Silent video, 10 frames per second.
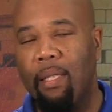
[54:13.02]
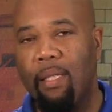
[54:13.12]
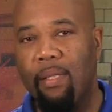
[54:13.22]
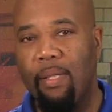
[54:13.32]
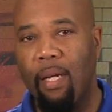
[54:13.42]

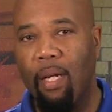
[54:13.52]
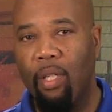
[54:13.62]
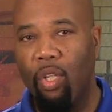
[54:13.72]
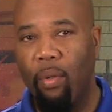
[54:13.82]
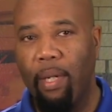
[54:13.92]
this
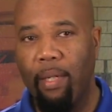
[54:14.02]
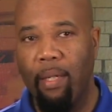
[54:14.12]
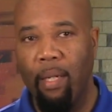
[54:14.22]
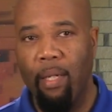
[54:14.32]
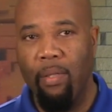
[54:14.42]
unit.
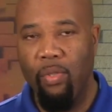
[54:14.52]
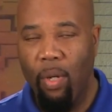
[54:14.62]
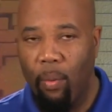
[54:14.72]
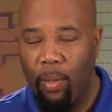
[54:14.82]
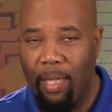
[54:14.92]

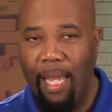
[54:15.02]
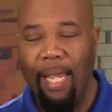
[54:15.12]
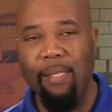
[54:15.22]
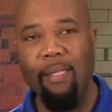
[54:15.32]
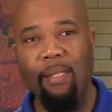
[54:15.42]
So in
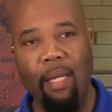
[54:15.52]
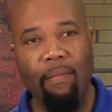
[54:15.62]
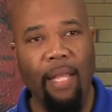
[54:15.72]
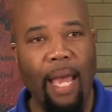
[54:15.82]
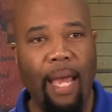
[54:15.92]
cases
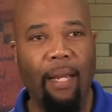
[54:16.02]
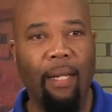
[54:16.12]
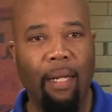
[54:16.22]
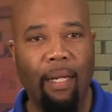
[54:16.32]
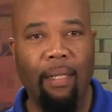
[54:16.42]
of that,
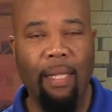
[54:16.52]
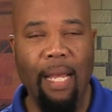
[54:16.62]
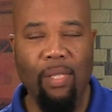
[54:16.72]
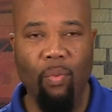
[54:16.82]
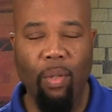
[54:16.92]

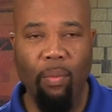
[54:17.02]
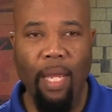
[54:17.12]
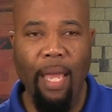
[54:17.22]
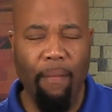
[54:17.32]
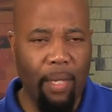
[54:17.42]
that's where
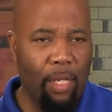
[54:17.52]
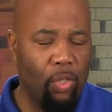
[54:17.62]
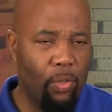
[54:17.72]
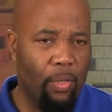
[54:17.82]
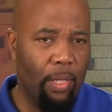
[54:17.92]
we have
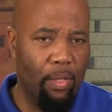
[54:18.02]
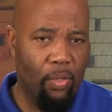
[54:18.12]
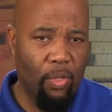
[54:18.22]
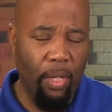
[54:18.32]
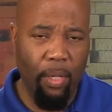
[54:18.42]
issues and
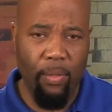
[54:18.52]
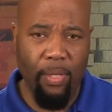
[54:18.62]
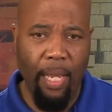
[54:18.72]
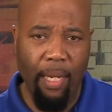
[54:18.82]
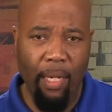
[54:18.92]

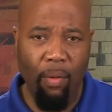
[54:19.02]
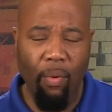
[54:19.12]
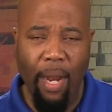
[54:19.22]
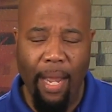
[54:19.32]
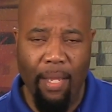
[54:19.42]
concerns that can
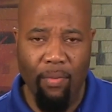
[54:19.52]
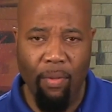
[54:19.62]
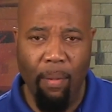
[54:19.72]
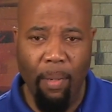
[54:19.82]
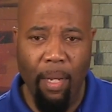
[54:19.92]
arise
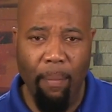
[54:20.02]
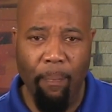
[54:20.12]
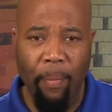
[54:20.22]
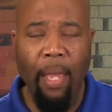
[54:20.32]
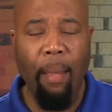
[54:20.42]

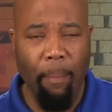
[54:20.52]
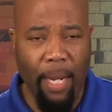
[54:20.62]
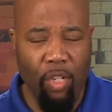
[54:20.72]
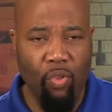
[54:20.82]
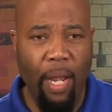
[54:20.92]
from
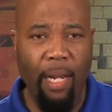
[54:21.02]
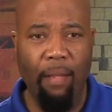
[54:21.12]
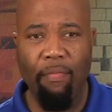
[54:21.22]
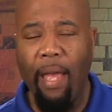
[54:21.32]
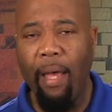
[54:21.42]
mechatronic